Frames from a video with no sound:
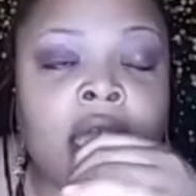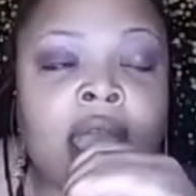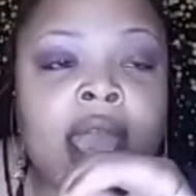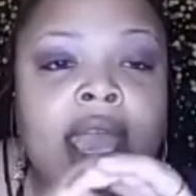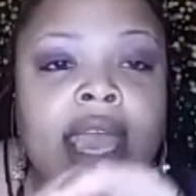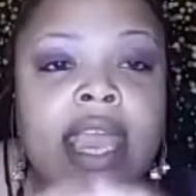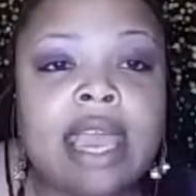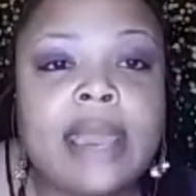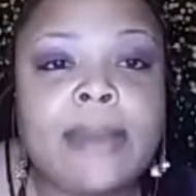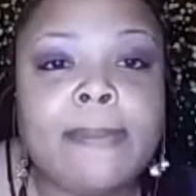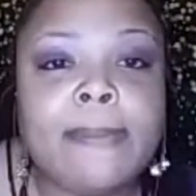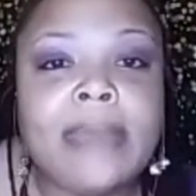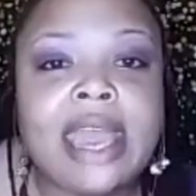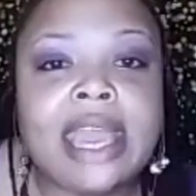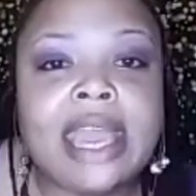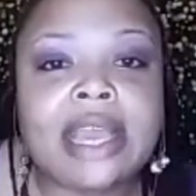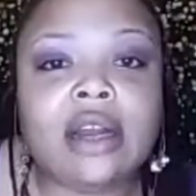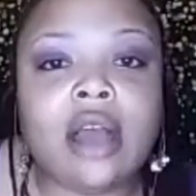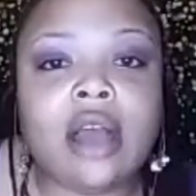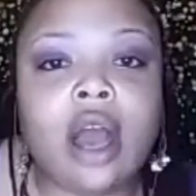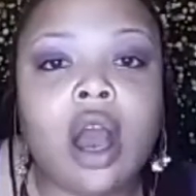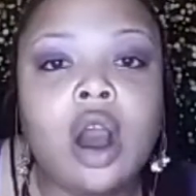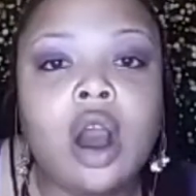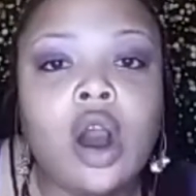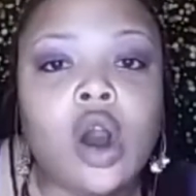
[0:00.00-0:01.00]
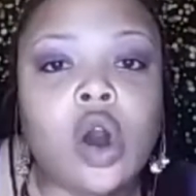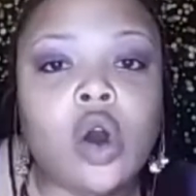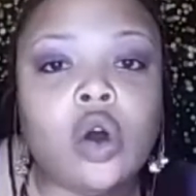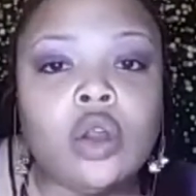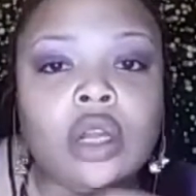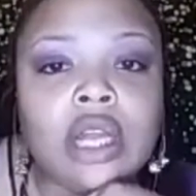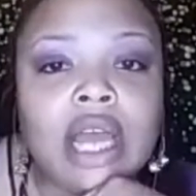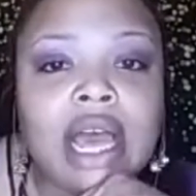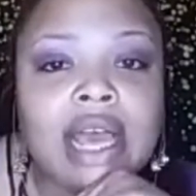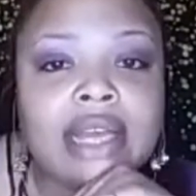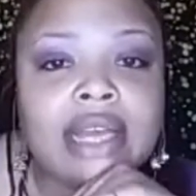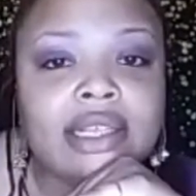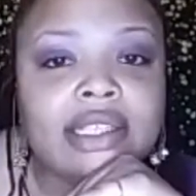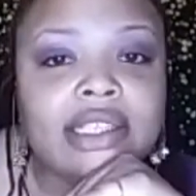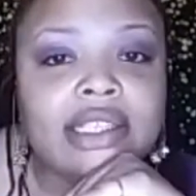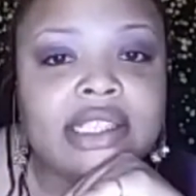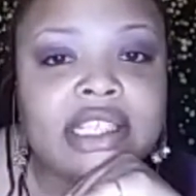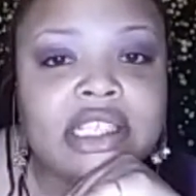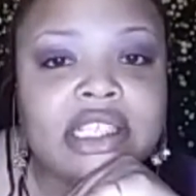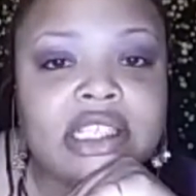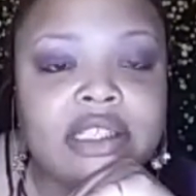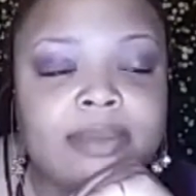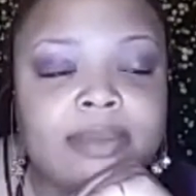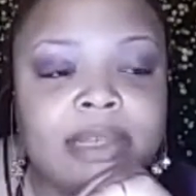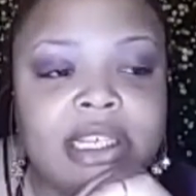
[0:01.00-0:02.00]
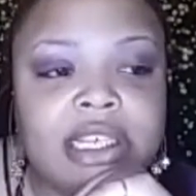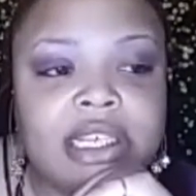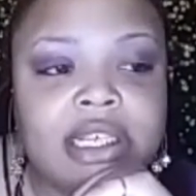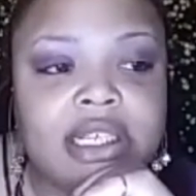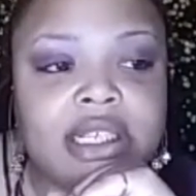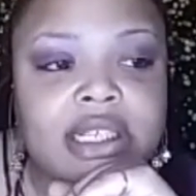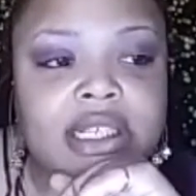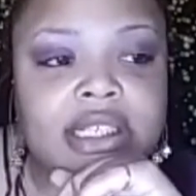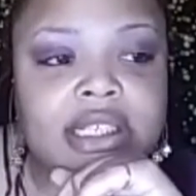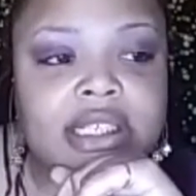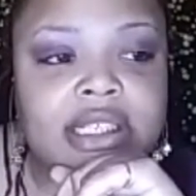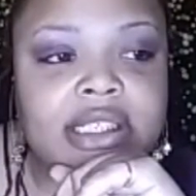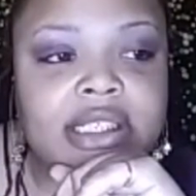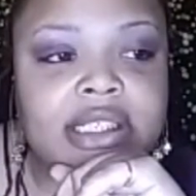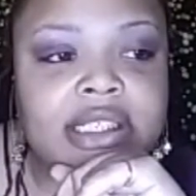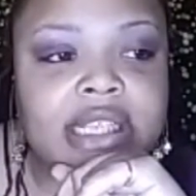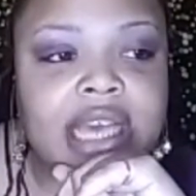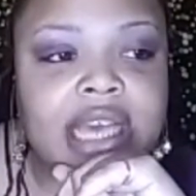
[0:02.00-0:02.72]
It made a whole lot of sense because